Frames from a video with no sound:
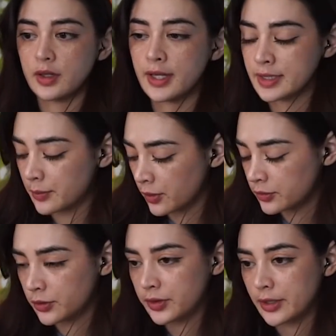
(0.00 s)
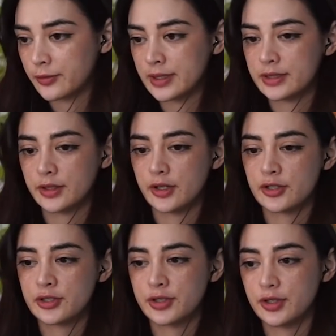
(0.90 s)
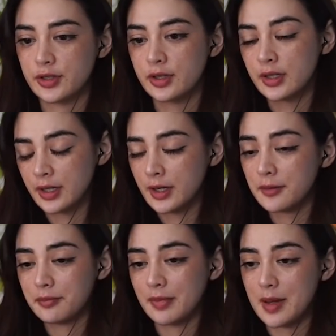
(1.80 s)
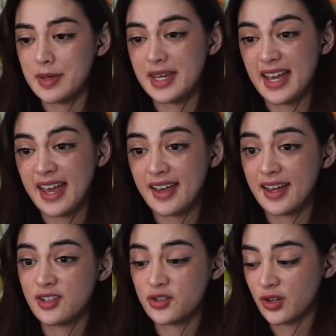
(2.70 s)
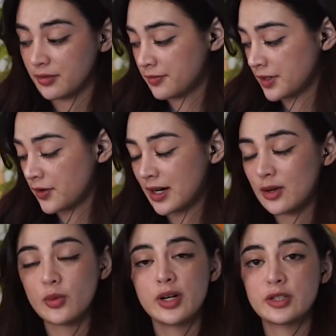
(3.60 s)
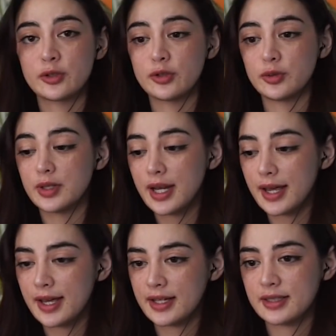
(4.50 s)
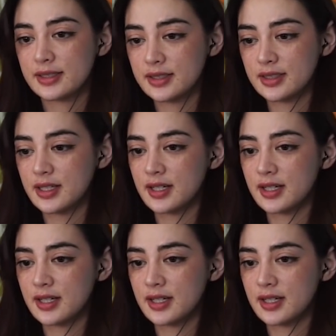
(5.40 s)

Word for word: guess they're both doing their research to maybe get ahead and try and figure out what he's going to do next.